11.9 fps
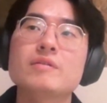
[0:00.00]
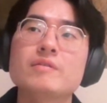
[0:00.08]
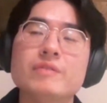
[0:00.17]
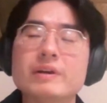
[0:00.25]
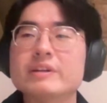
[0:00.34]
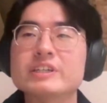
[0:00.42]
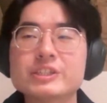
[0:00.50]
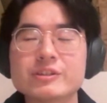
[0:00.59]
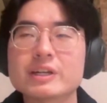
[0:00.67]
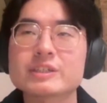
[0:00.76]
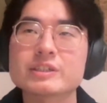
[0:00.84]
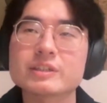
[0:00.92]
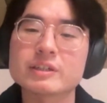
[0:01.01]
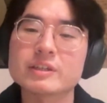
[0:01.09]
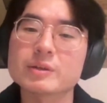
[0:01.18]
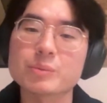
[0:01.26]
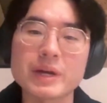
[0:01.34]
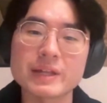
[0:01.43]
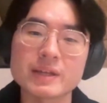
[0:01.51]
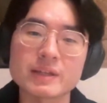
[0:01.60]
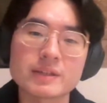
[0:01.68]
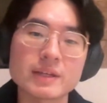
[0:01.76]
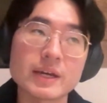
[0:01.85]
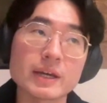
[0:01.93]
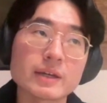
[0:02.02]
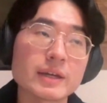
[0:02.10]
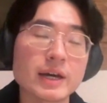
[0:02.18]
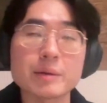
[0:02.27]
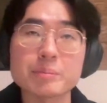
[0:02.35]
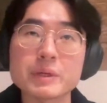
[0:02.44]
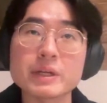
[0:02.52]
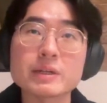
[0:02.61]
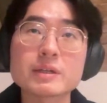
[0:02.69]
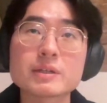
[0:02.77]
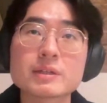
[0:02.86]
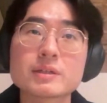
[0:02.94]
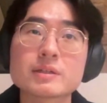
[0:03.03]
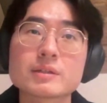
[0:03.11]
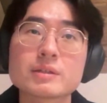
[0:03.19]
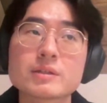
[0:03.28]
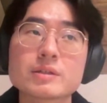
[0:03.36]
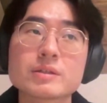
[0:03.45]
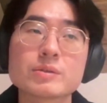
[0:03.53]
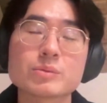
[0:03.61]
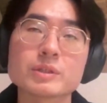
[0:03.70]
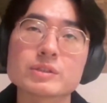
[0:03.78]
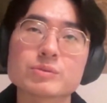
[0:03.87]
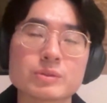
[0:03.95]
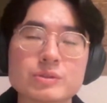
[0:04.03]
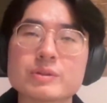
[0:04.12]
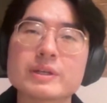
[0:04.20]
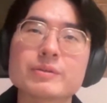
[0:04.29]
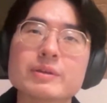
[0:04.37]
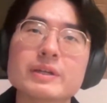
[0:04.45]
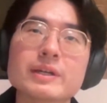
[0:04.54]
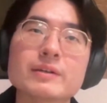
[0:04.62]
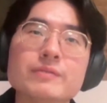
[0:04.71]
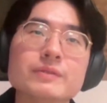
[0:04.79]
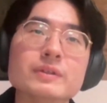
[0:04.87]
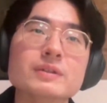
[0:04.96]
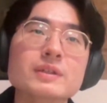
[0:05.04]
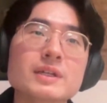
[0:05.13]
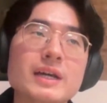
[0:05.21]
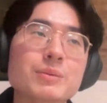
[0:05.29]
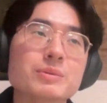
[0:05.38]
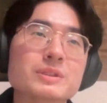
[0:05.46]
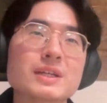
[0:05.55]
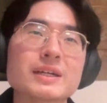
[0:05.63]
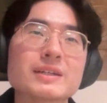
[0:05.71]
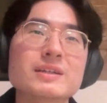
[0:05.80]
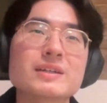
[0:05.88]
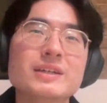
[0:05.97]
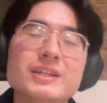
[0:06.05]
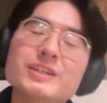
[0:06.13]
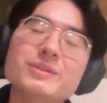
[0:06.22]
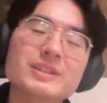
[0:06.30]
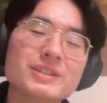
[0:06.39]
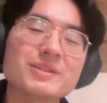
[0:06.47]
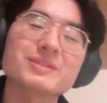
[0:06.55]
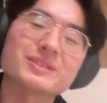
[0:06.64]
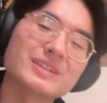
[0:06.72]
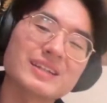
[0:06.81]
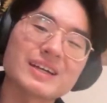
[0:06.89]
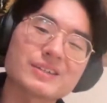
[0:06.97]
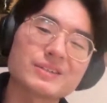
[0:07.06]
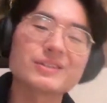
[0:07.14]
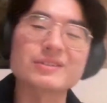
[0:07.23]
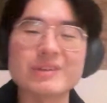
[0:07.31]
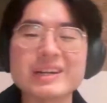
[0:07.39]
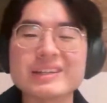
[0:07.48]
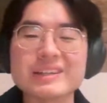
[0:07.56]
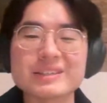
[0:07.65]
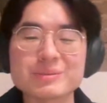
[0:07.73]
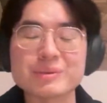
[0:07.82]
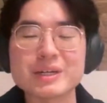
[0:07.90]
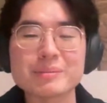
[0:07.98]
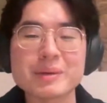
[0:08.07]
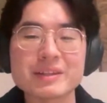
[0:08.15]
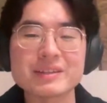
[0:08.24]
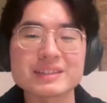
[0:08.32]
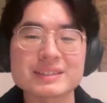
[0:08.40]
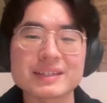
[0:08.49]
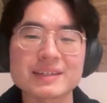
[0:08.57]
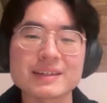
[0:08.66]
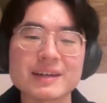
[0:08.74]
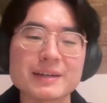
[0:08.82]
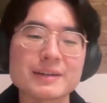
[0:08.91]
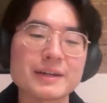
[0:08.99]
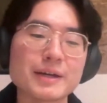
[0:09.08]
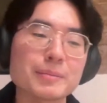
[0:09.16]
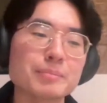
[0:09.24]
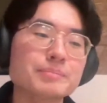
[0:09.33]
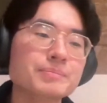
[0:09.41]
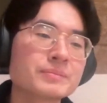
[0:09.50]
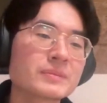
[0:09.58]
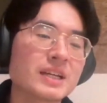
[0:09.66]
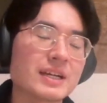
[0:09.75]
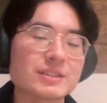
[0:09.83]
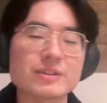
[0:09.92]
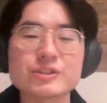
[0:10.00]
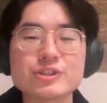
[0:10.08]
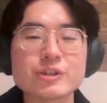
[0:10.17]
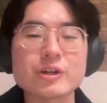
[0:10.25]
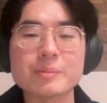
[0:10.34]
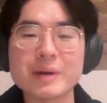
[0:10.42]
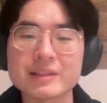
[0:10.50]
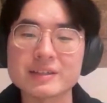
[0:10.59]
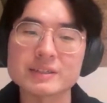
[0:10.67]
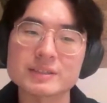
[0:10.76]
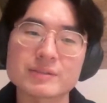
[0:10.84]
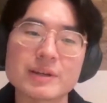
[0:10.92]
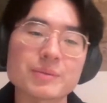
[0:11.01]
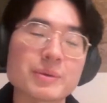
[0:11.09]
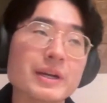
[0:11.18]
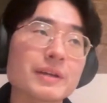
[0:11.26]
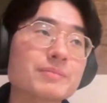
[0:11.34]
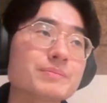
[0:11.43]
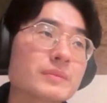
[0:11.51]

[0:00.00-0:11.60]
very structured in the way that they helped me was really helpful, and was like, you know what, you don't really need to worry about things like that, as long as you go about things the right way.